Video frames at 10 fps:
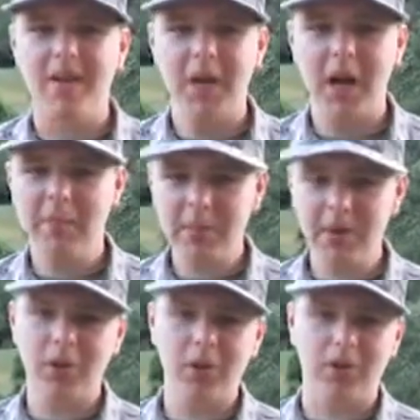I may be
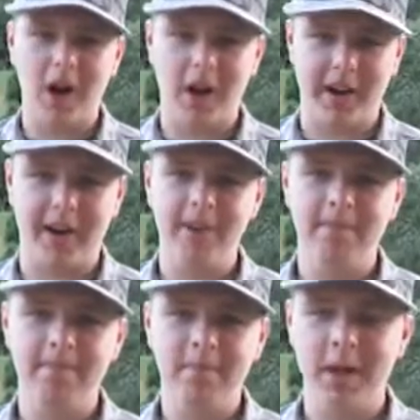full of hot air,
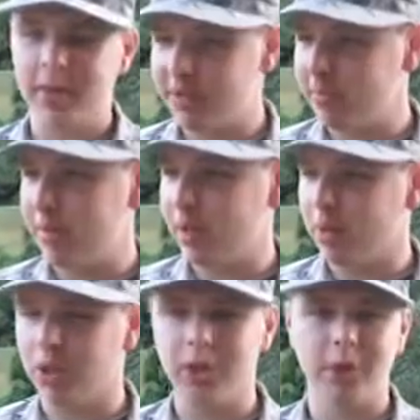and this may be a
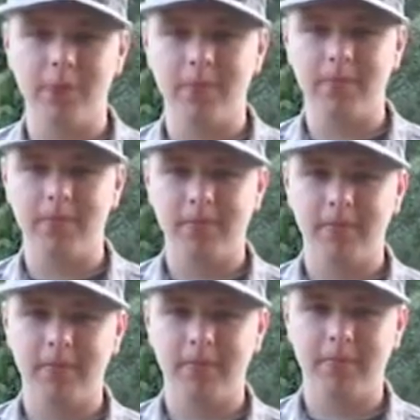balloon,
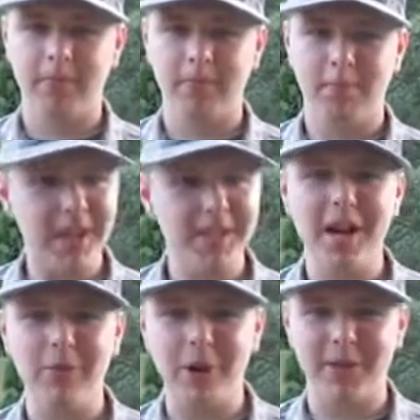but that's
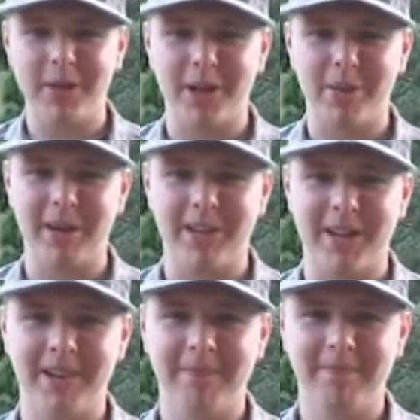not what we're talking about today.